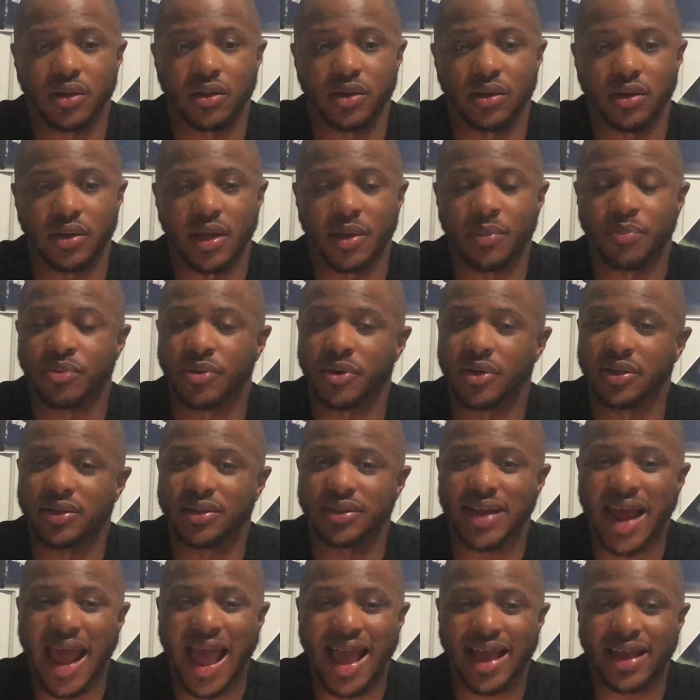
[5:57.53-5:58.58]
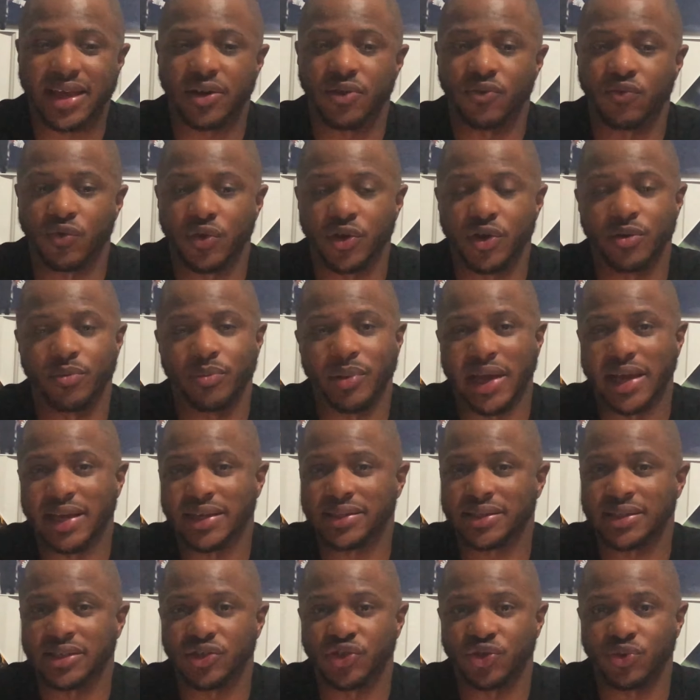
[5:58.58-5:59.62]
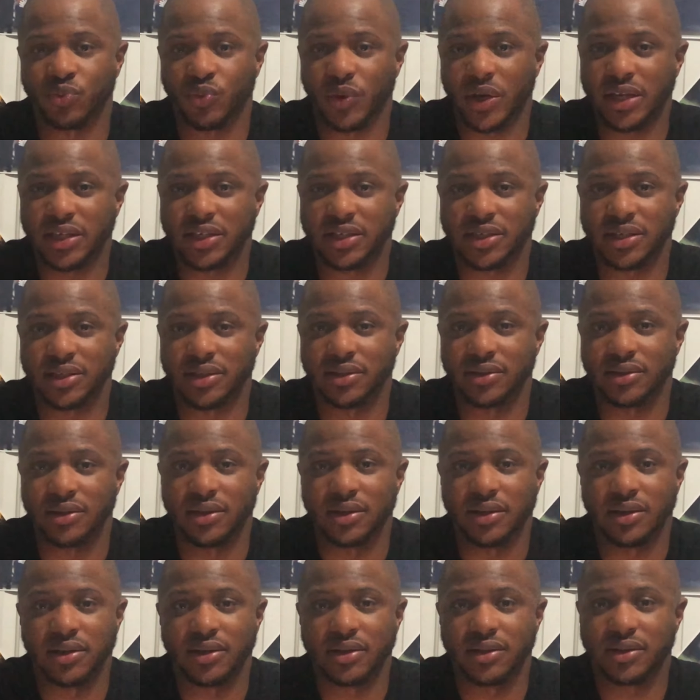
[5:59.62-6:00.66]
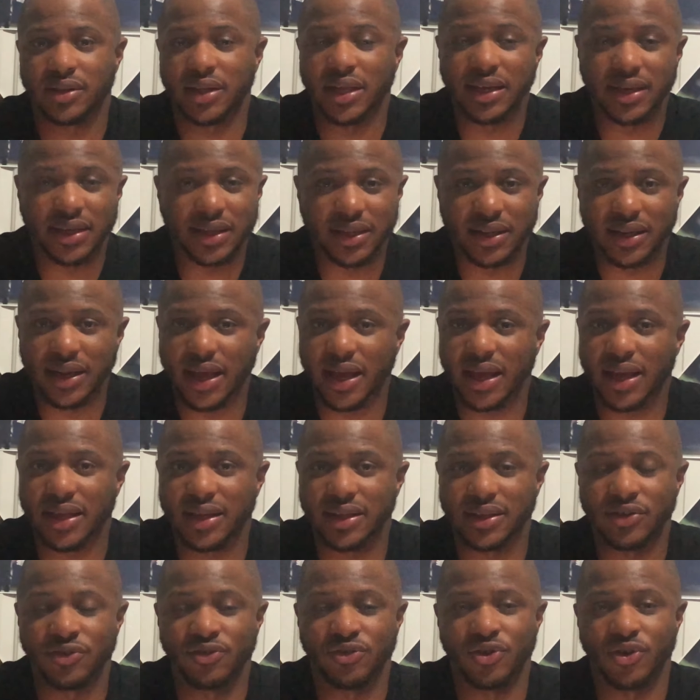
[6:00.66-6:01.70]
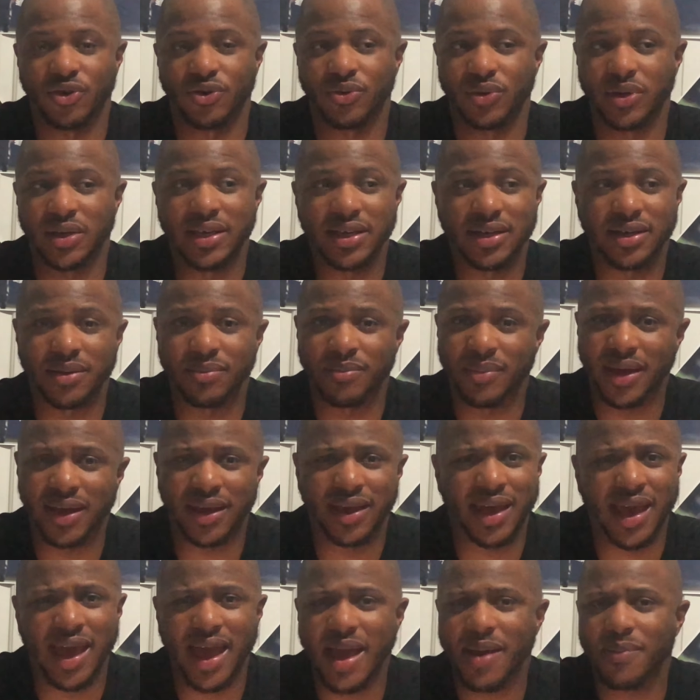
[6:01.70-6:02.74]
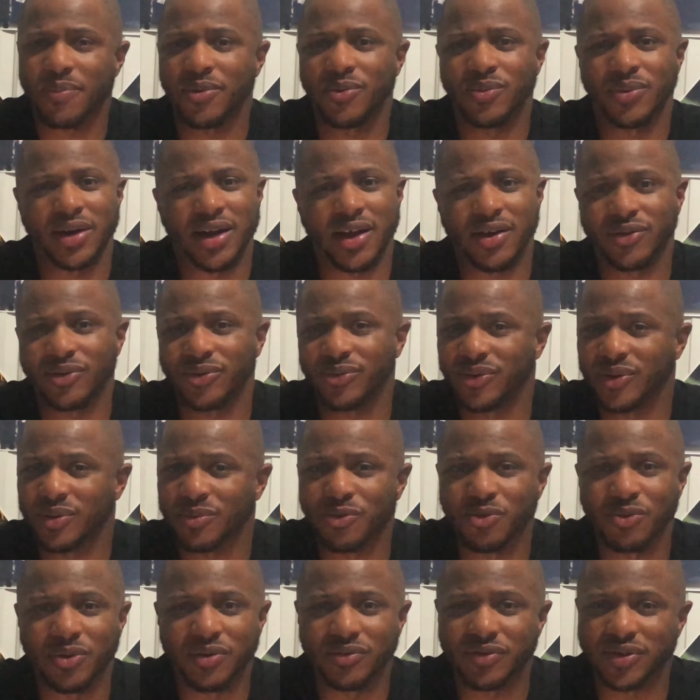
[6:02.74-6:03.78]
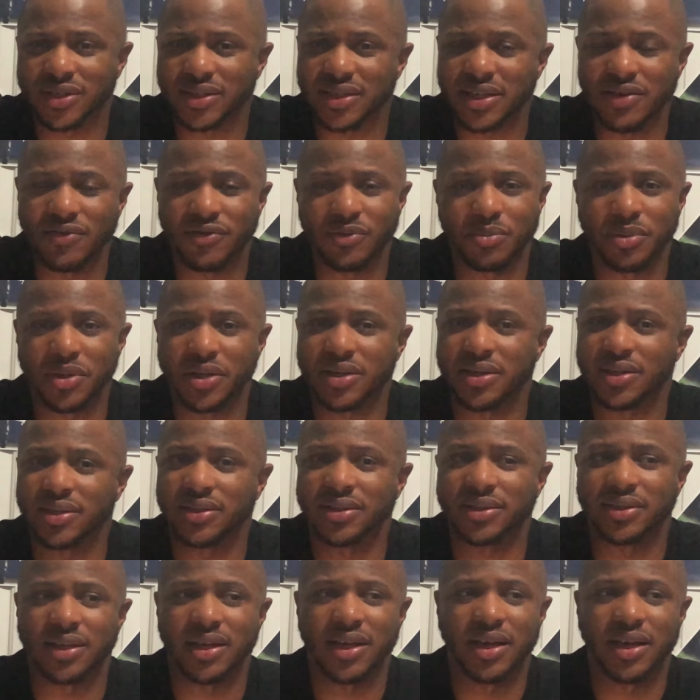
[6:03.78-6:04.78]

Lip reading: they put Dak in a real bad situation, thinking that, he can make it happen without no number one receiver, because,